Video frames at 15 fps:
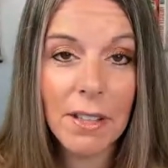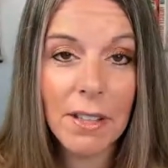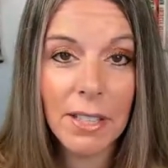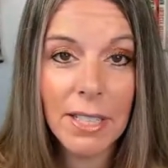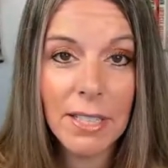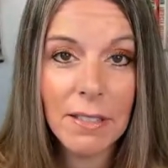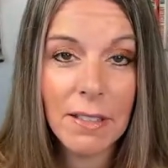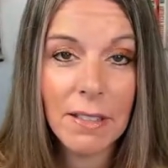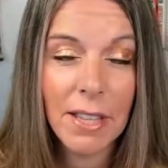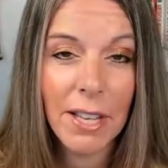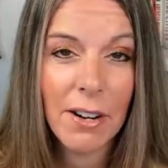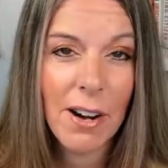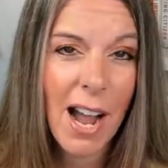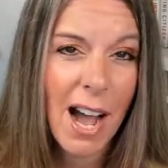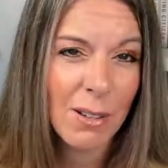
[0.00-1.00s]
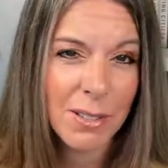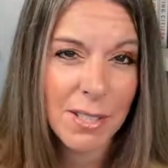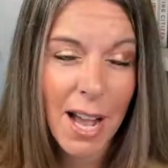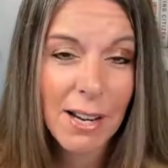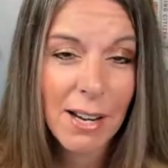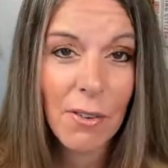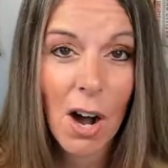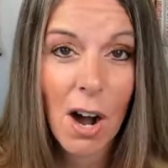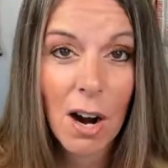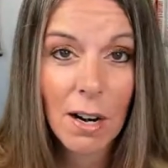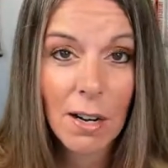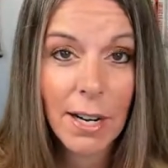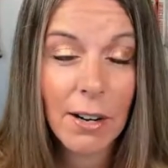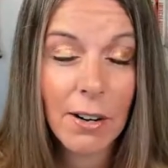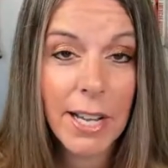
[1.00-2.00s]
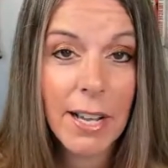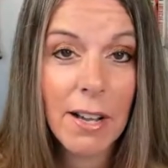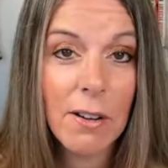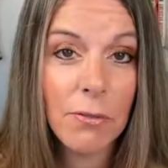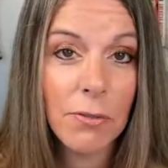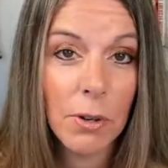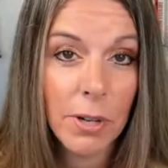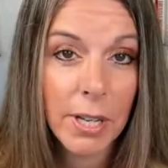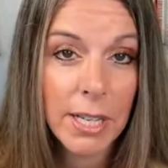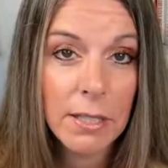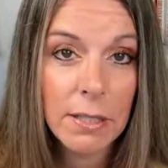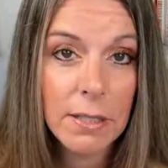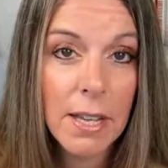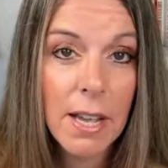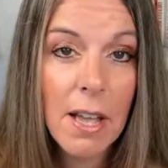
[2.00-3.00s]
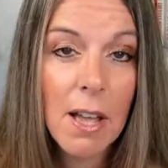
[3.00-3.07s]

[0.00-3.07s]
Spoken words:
the list that are outside of our area of focus,